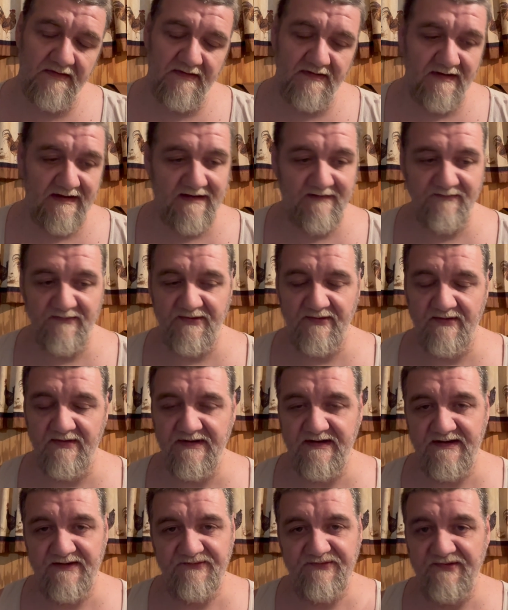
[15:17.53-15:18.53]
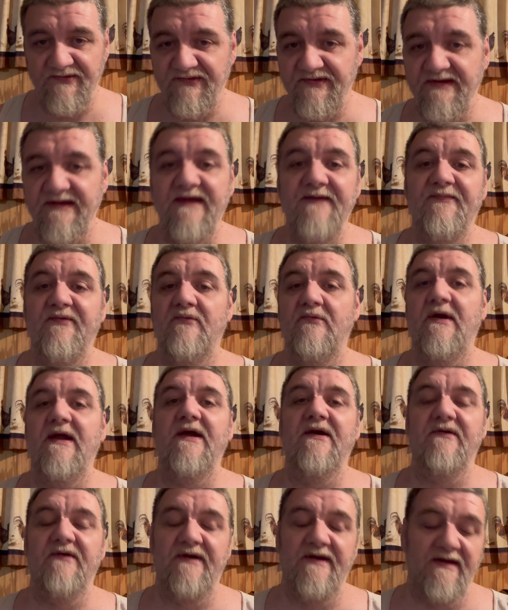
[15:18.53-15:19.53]
I'm doing this just to keep a
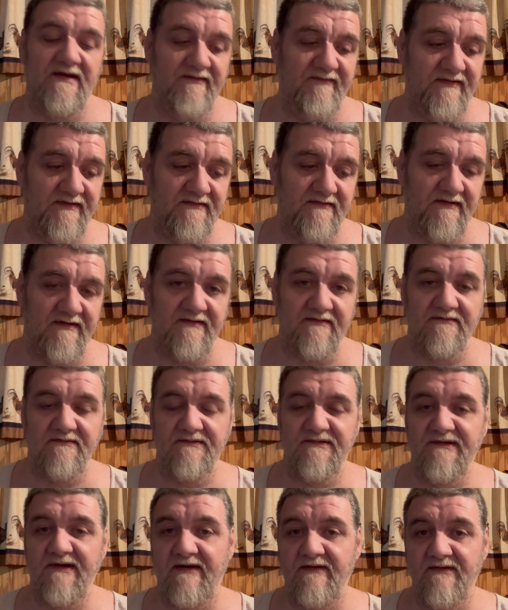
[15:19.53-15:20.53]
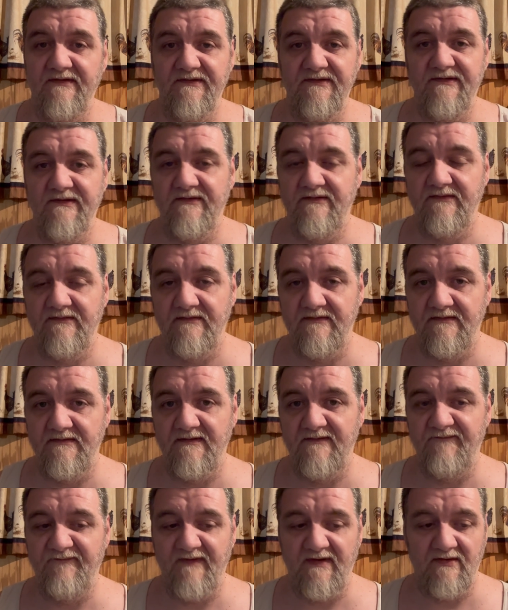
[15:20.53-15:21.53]
record of it and talking to
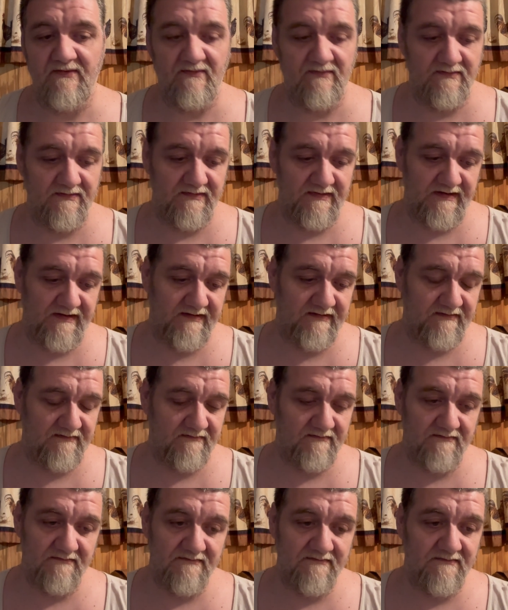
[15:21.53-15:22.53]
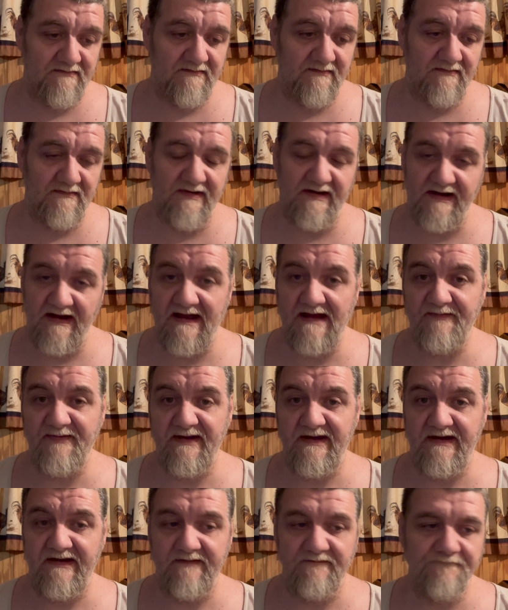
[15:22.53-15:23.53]
a phone and an
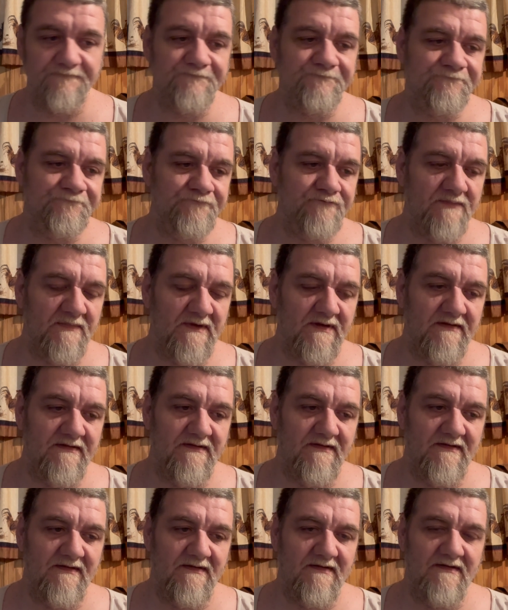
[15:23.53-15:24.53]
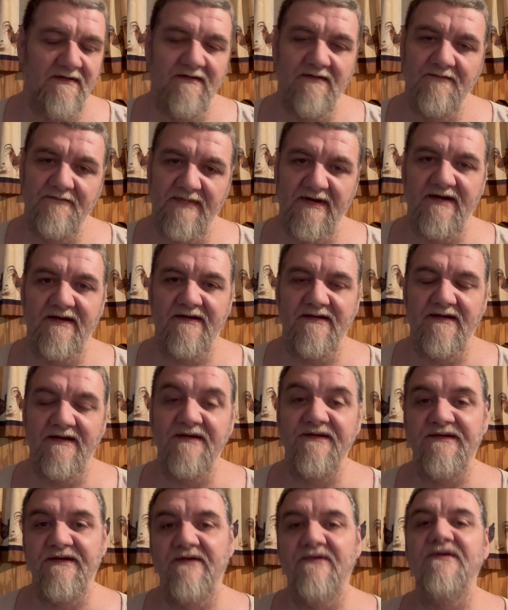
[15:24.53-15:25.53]
iPad. But
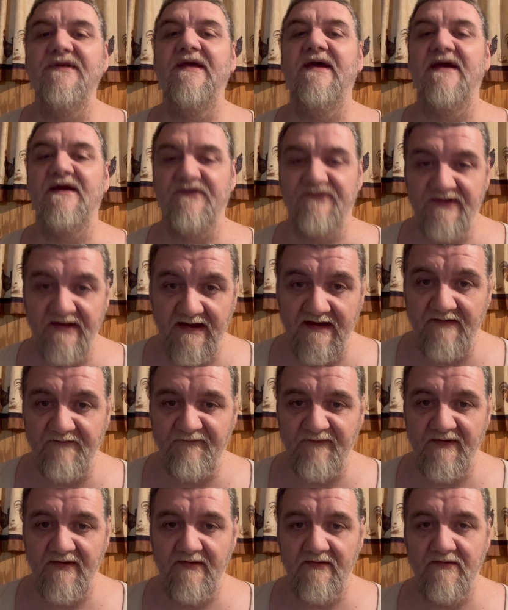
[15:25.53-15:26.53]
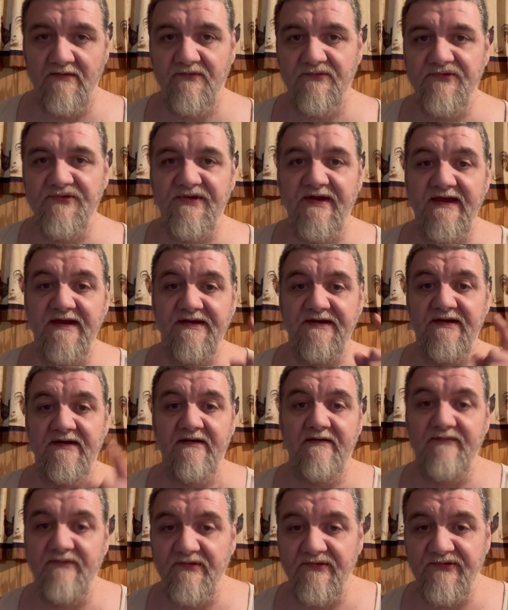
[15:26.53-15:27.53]
until next time, folks, take
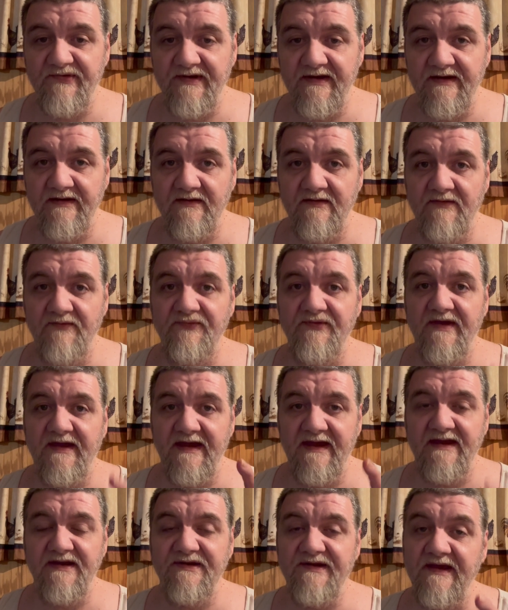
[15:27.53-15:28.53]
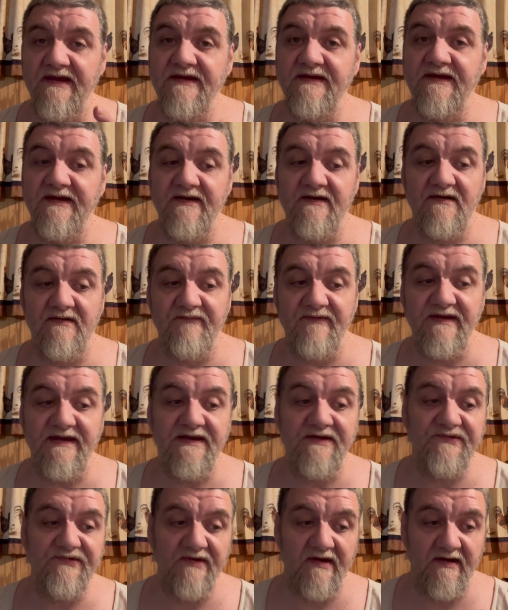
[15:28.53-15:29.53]
care of yourselves and take care of
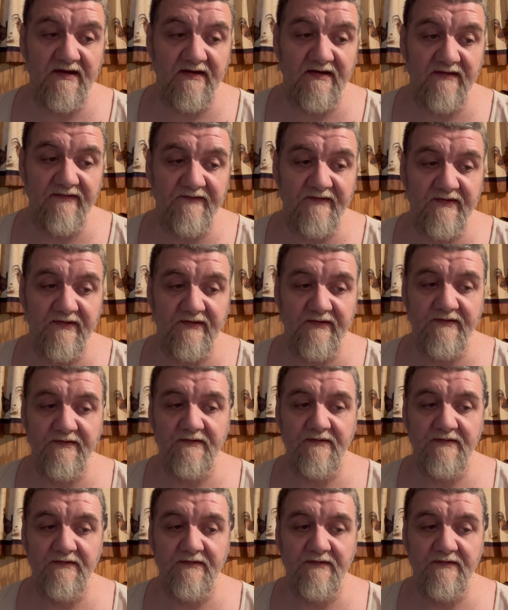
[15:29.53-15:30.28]
each other.